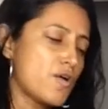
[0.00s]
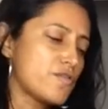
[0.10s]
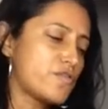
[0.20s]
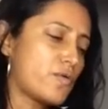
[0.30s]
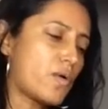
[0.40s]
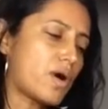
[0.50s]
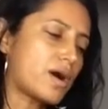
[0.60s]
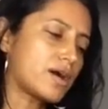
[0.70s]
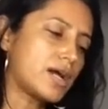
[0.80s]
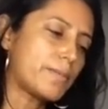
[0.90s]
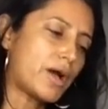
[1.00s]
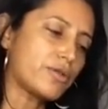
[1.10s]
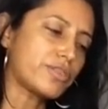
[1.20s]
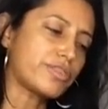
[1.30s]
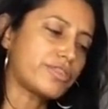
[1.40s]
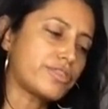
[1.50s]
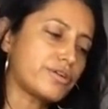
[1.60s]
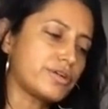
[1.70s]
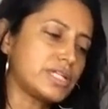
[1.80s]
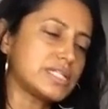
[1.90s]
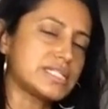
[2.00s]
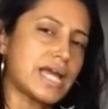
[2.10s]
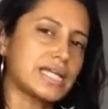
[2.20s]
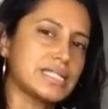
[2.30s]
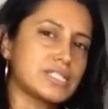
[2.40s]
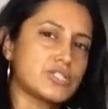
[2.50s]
for about 30 seconds